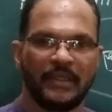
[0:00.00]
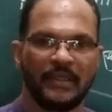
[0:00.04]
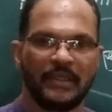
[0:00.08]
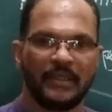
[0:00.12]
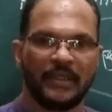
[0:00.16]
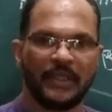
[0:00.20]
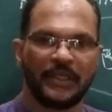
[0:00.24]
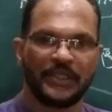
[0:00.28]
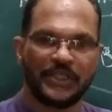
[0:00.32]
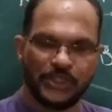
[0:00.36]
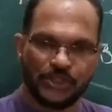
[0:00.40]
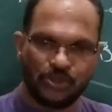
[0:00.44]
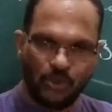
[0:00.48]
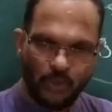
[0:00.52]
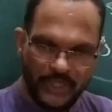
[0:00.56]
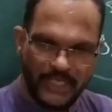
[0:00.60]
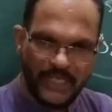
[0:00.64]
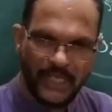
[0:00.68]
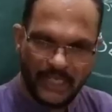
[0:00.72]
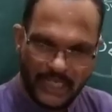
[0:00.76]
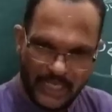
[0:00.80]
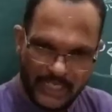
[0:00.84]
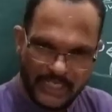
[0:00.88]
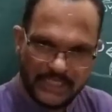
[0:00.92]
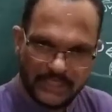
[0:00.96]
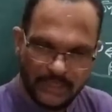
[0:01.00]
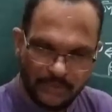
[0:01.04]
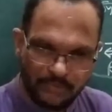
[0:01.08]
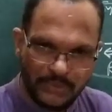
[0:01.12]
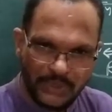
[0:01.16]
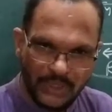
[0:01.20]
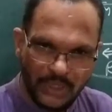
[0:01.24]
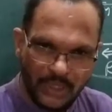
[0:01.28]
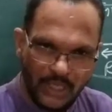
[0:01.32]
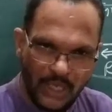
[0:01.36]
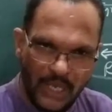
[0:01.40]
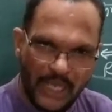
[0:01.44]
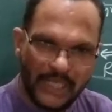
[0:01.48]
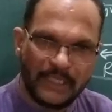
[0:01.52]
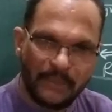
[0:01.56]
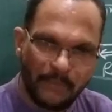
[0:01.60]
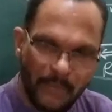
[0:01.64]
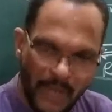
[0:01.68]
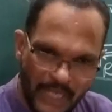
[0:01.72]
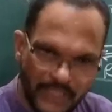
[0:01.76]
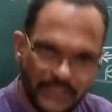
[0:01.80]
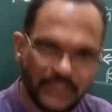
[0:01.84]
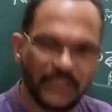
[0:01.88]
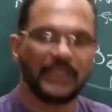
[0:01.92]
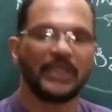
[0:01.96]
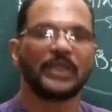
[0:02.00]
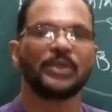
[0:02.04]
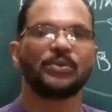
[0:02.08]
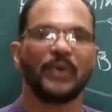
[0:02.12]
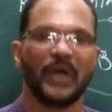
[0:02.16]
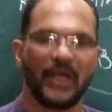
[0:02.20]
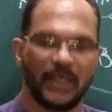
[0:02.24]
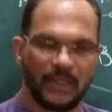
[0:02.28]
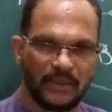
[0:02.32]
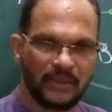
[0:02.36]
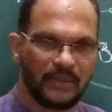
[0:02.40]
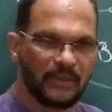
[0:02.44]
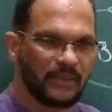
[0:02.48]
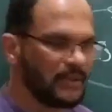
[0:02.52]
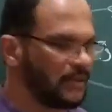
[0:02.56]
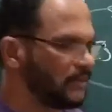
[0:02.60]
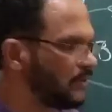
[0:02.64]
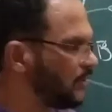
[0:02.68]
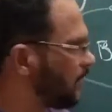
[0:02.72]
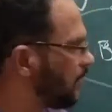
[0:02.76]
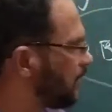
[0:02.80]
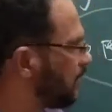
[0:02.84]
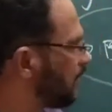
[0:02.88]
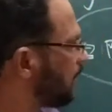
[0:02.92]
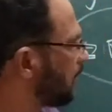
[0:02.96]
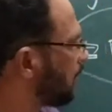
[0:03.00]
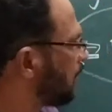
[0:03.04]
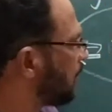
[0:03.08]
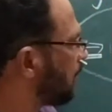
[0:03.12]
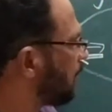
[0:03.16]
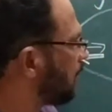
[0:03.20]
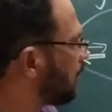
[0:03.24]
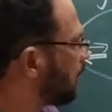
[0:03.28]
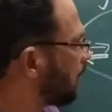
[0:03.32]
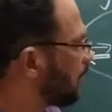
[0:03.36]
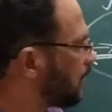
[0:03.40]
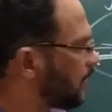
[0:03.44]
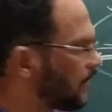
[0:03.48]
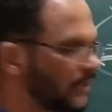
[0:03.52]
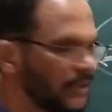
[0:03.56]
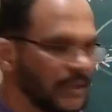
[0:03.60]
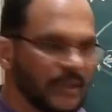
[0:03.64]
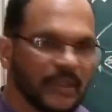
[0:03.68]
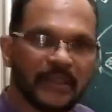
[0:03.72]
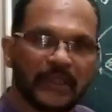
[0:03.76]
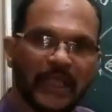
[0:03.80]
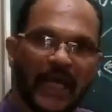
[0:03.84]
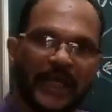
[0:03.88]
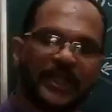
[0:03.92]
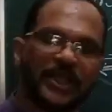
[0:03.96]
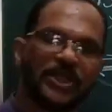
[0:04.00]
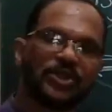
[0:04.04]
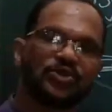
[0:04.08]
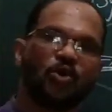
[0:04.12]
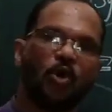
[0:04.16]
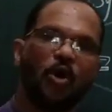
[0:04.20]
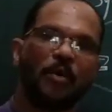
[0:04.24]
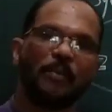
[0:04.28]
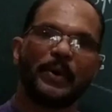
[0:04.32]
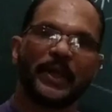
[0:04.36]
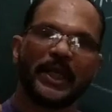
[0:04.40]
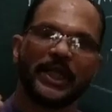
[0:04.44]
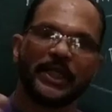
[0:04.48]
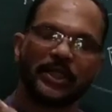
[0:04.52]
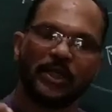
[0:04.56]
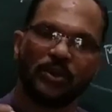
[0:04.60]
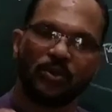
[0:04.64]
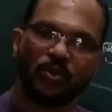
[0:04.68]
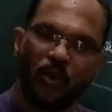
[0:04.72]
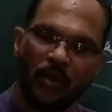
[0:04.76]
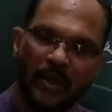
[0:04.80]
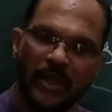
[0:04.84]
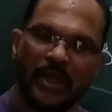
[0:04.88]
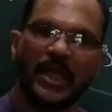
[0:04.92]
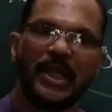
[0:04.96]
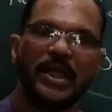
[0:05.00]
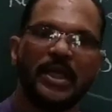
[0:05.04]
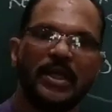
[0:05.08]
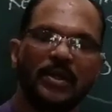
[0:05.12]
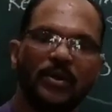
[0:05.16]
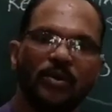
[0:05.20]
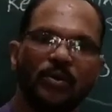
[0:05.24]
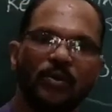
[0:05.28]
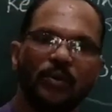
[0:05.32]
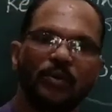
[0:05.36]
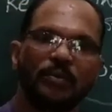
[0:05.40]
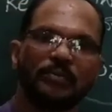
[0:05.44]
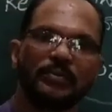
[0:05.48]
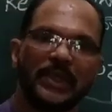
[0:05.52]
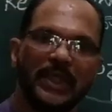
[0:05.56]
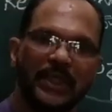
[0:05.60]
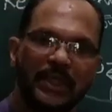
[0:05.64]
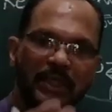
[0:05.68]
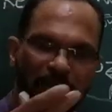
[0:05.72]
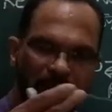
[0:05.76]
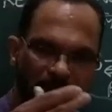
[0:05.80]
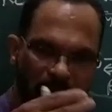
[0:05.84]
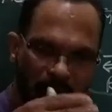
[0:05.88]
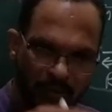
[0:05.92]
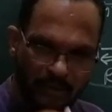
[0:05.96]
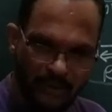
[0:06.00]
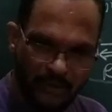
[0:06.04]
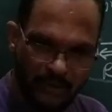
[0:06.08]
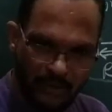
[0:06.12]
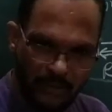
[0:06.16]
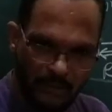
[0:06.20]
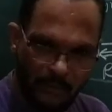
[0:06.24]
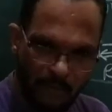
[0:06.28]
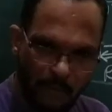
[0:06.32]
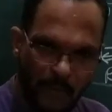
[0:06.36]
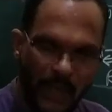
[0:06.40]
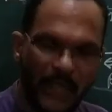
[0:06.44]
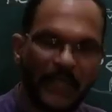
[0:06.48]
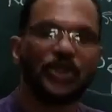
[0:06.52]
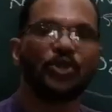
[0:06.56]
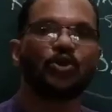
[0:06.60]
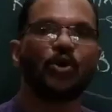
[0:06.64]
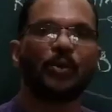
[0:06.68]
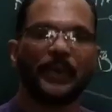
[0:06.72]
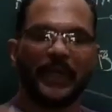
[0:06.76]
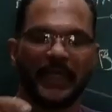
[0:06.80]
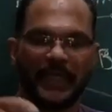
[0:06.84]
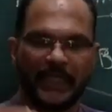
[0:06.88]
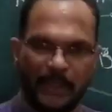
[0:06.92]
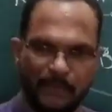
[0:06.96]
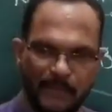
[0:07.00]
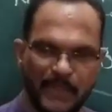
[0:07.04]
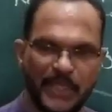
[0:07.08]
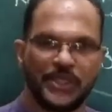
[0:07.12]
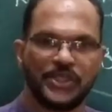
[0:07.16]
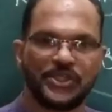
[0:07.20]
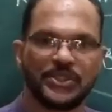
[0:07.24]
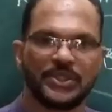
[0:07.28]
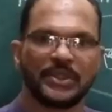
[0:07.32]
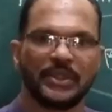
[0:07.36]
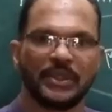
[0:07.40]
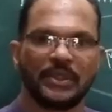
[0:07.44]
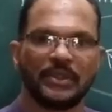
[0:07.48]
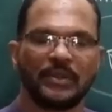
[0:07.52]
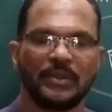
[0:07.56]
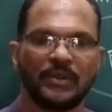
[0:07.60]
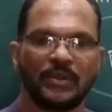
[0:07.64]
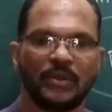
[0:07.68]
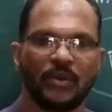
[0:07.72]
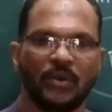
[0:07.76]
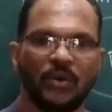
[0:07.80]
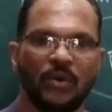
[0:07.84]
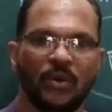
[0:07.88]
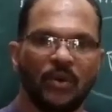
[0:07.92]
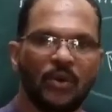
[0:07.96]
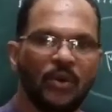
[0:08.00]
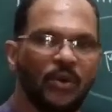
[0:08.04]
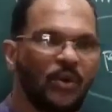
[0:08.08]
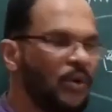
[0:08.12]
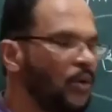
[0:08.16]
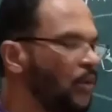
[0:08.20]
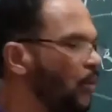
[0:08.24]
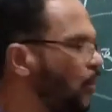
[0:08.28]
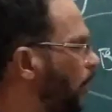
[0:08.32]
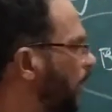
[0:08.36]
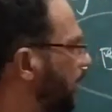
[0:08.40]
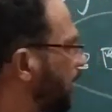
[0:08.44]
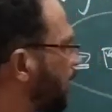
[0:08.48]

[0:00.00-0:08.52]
It is only a concept, an imaginary work that is operated only on the mind of a chemist, or